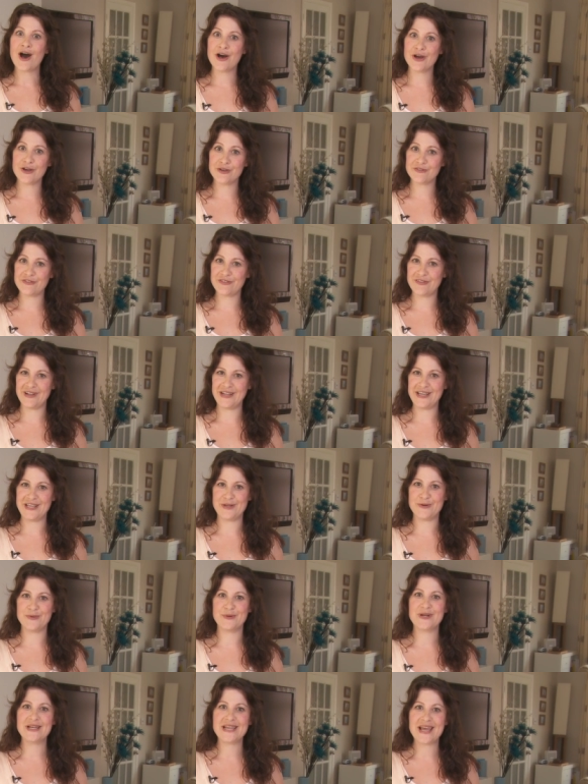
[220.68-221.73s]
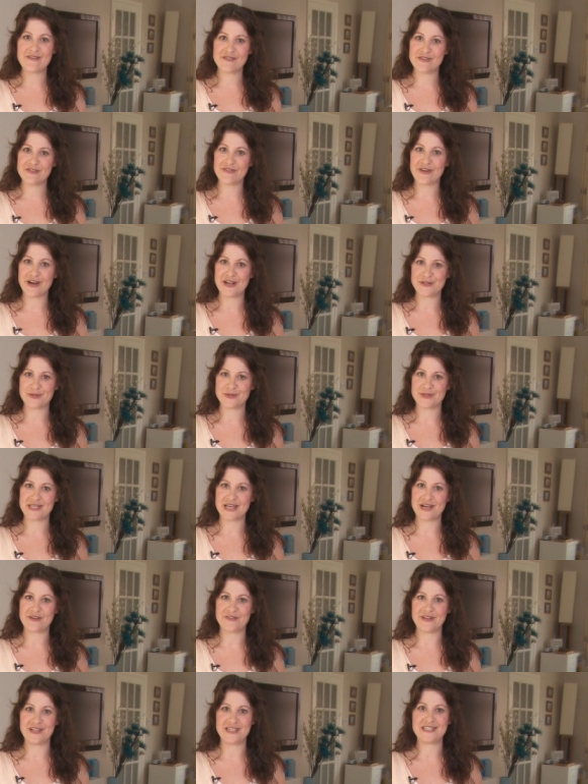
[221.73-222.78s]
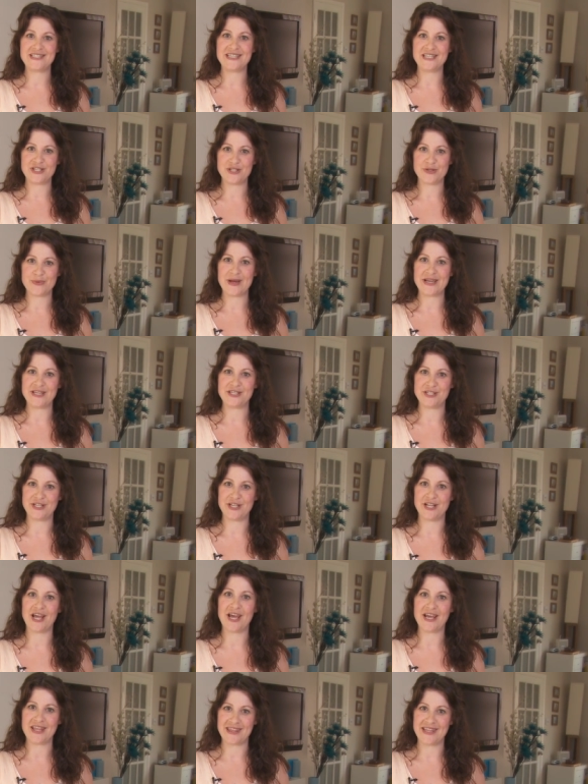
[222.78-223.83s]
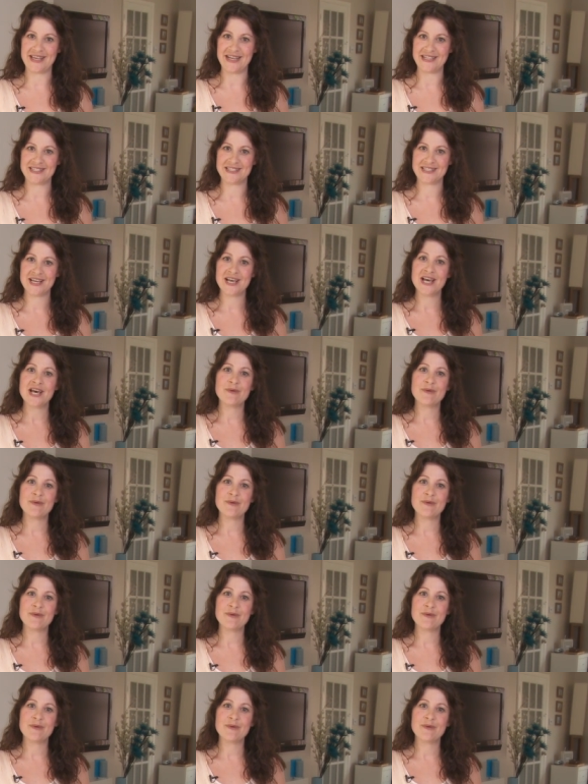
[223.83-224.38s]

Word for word: Hopefully you will never find yourself in a situation like this,